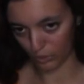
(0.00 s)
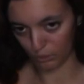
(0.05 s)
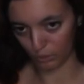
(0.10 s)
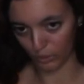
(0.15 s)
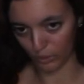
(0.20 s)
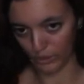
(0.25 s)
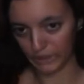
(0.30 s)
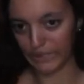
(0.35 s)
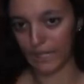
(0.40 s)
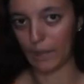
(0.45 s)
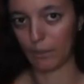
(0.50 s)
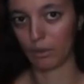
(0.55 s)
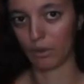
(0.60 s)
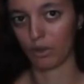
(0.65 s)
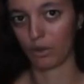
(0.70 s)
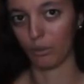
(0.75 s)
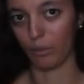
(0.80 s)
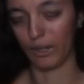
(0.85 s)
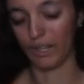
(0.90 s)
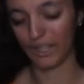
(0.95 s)
pulling that
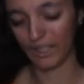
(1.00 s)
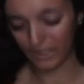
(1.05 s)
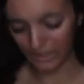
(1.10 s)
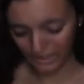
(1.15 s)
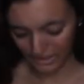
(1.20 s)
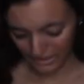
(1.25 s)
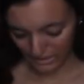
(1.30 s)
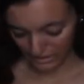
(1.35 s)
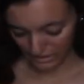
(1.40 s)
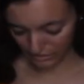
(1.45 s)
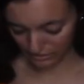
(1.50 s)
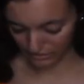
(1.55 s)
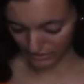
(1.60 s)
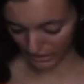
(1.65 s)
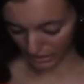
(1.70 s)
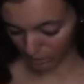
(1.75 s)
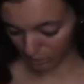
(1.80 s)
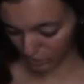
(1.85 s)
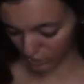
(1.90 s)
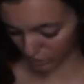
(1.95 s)
part away. If
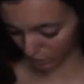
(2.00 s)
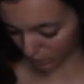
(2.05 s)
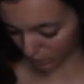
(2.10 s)
that was